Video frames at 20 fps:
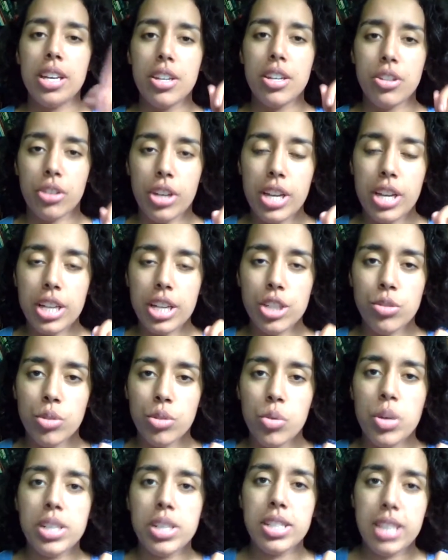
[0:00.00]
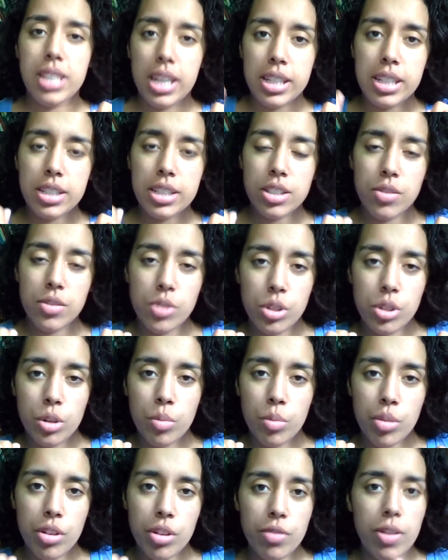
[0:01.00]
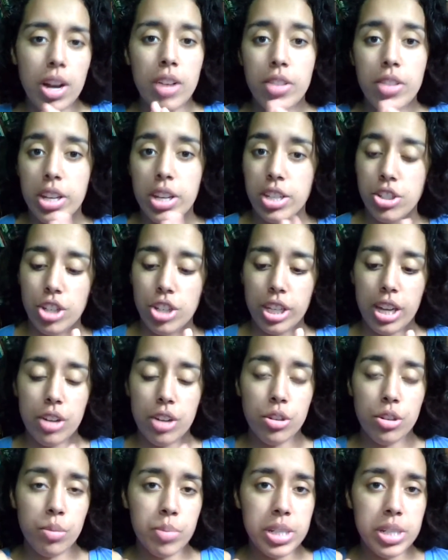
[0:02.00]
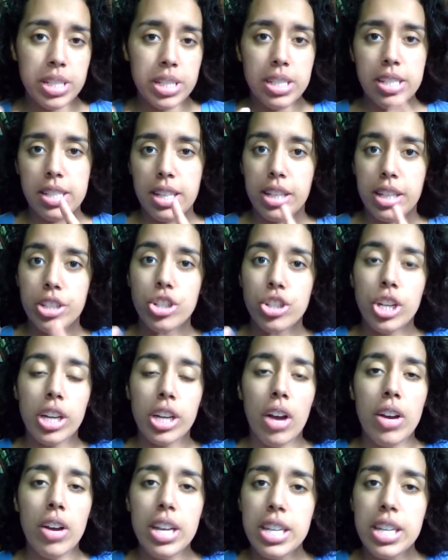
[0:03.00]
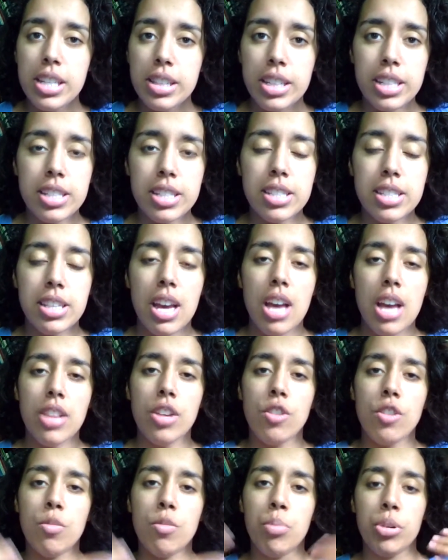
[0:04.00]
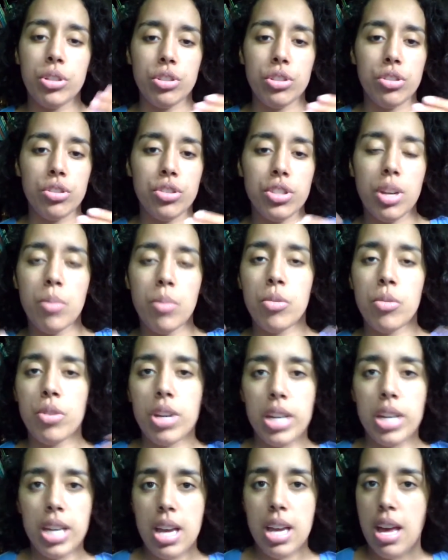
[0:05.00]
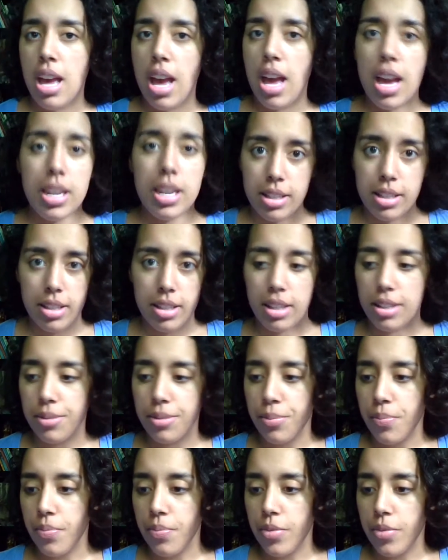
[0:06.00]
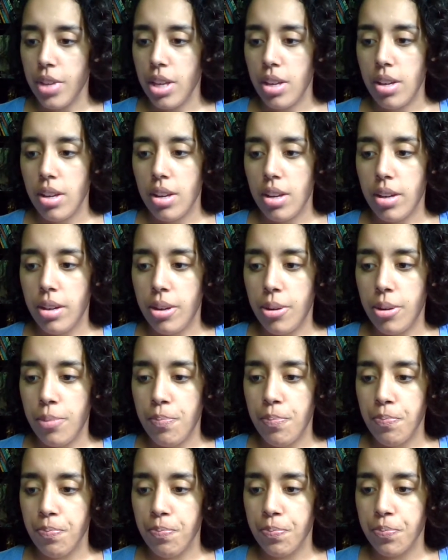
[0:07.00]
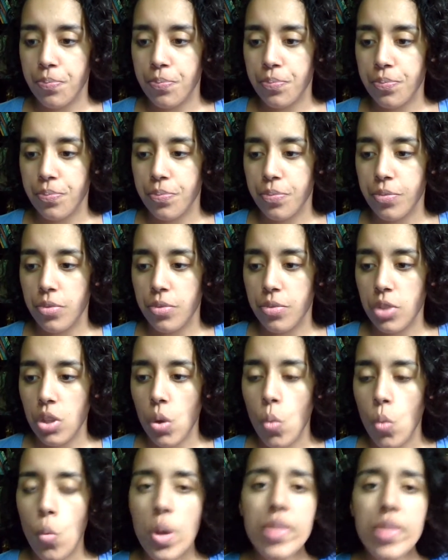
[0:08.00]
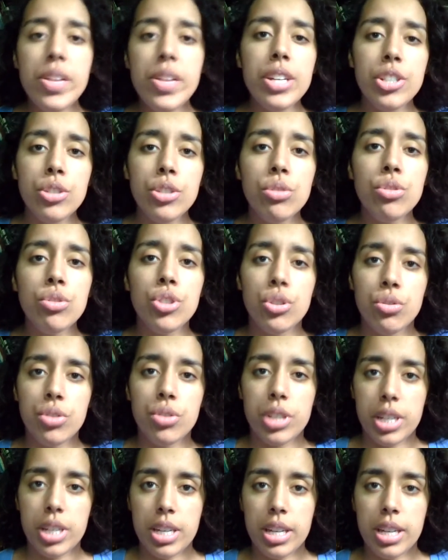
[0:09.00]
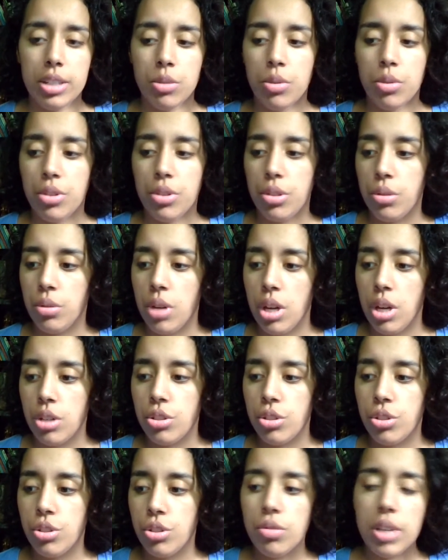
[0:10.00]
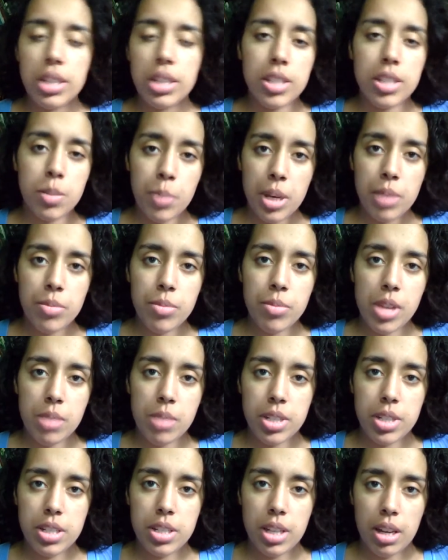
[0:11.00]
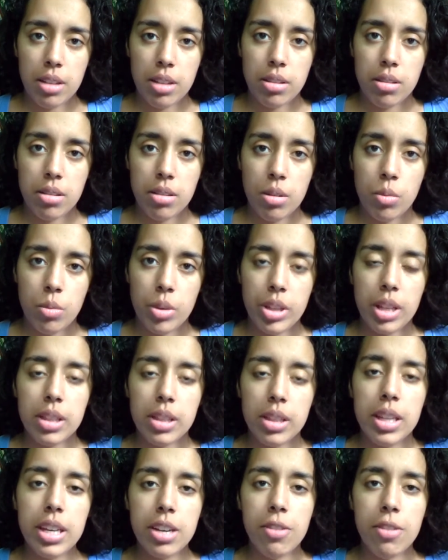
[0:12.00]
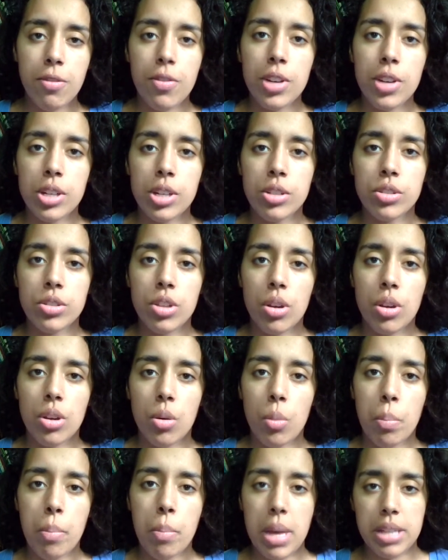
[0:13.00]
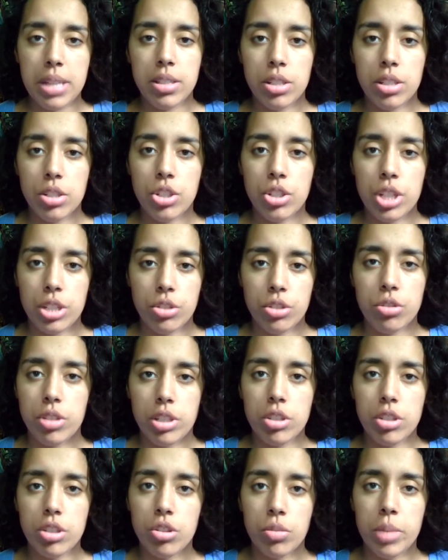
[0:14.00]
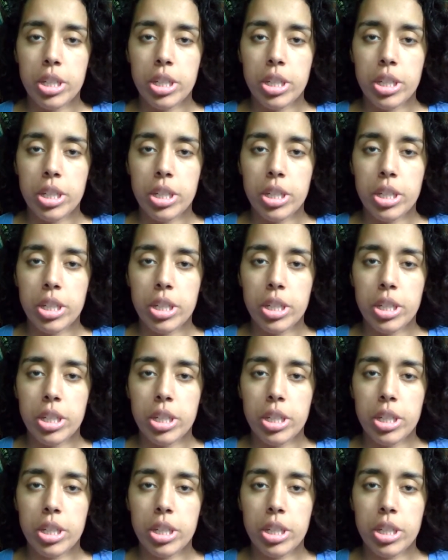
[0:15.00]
get your connection request, they click to view your profile, they can check out your business, they can check out any links that you've put in your summary, anything. Um, when they do choose to connect with you, do not spam them to death with a link filled message as your initial